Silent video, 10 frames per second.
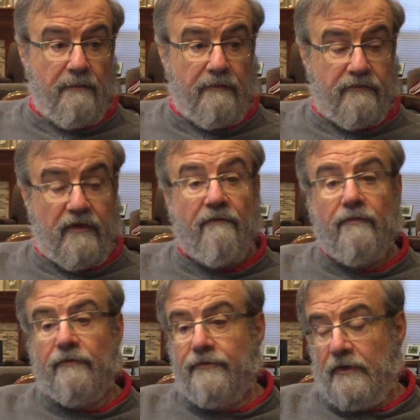
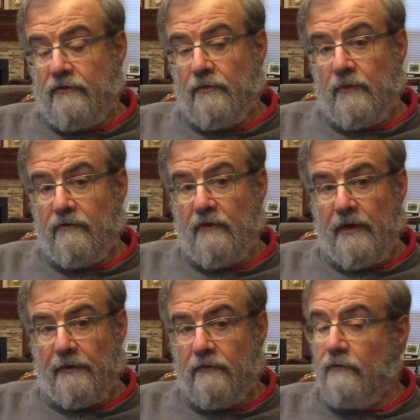several centuries
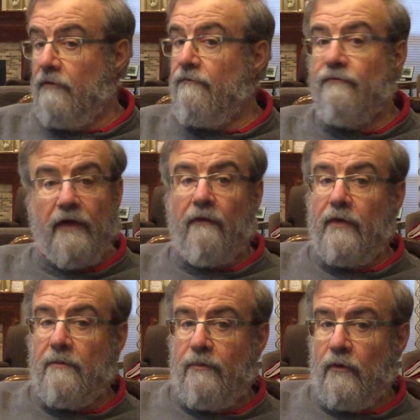later. So it's a
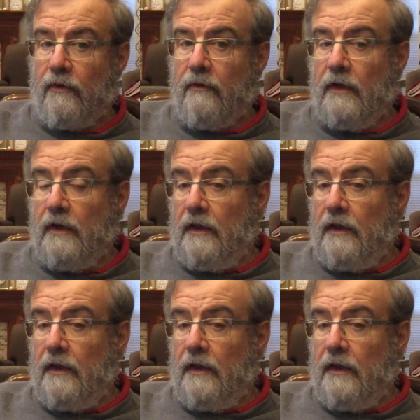very important